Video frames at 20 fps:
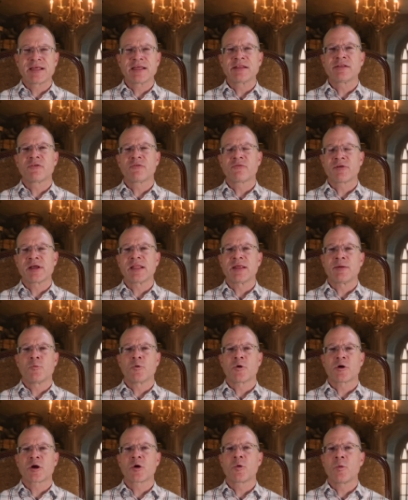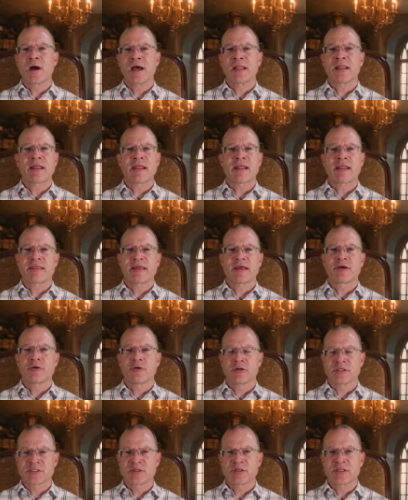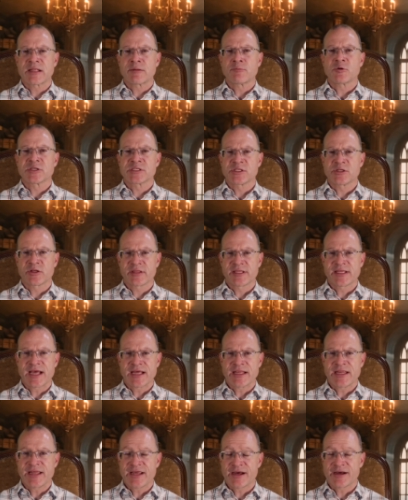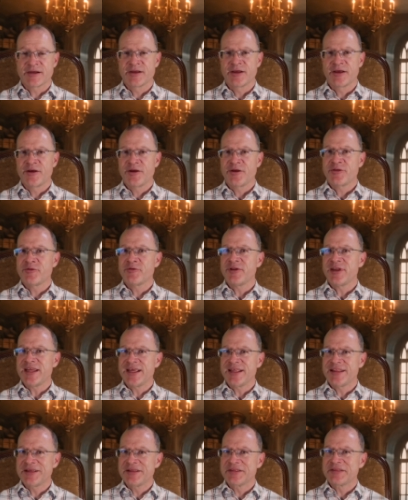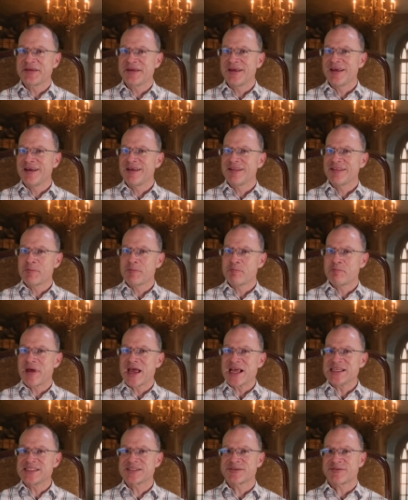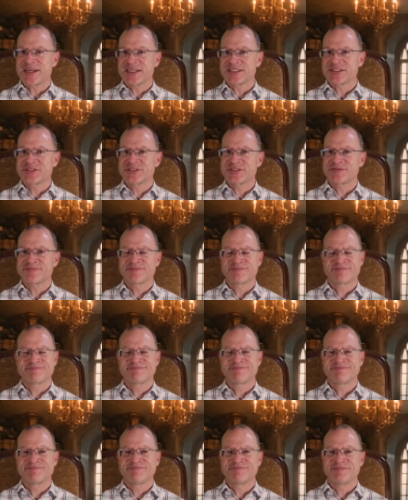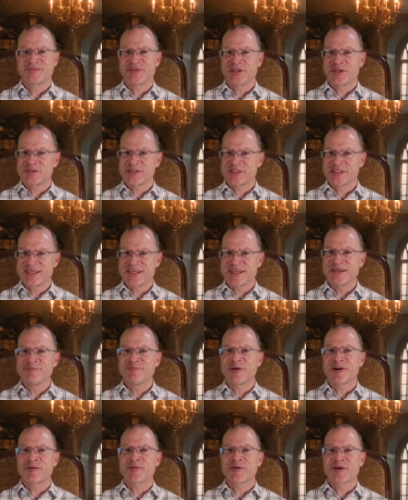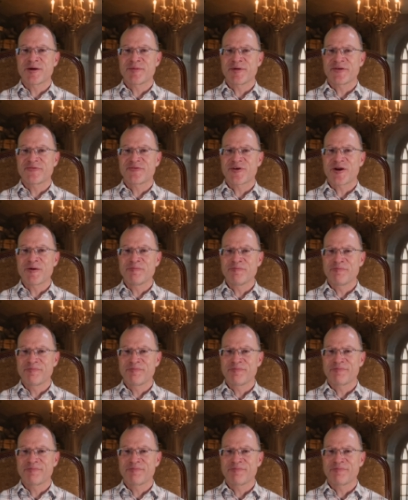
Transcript: didn't really work well, and I think also that was not the idea. You needed the base stretch. You see where I'm coming from?